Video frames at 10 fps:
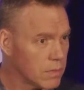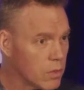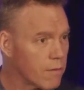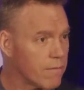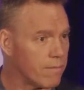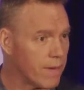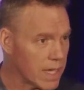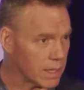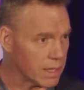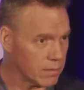You are
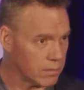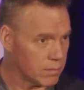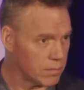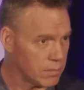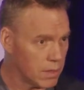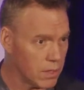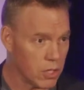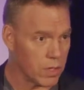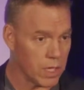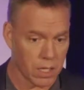failing.
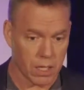You,